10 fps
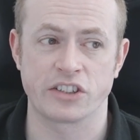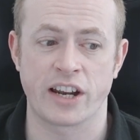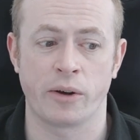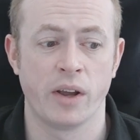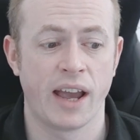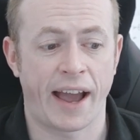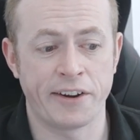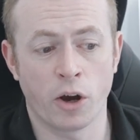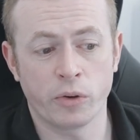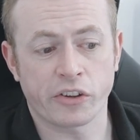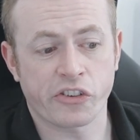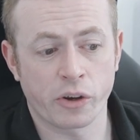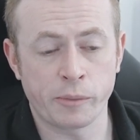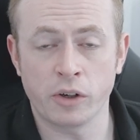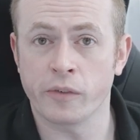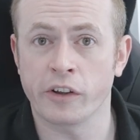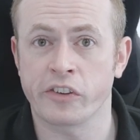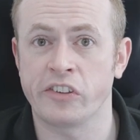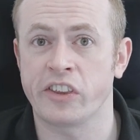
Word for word: Now, I know there's some universities,